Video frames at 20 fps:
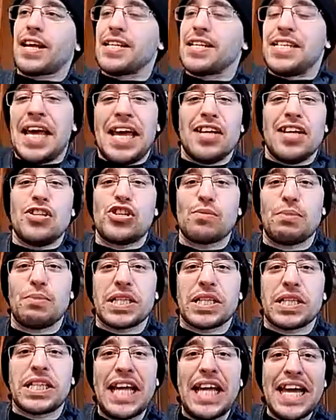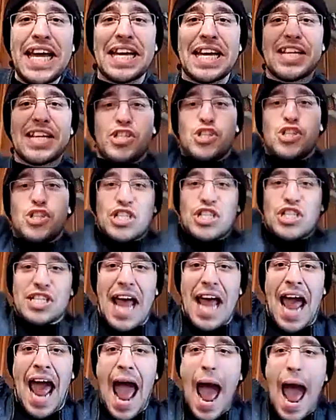tangible thing. It's
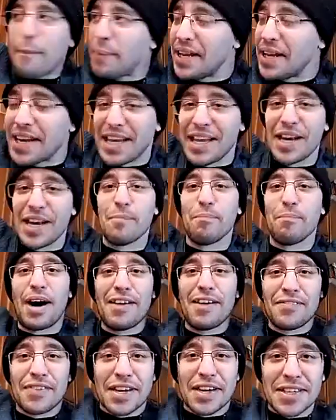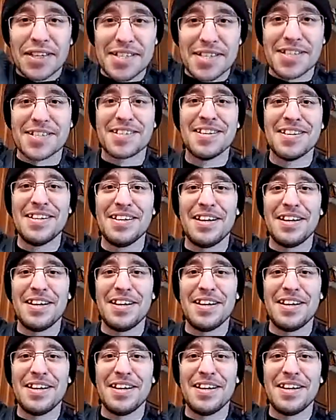just happening above us,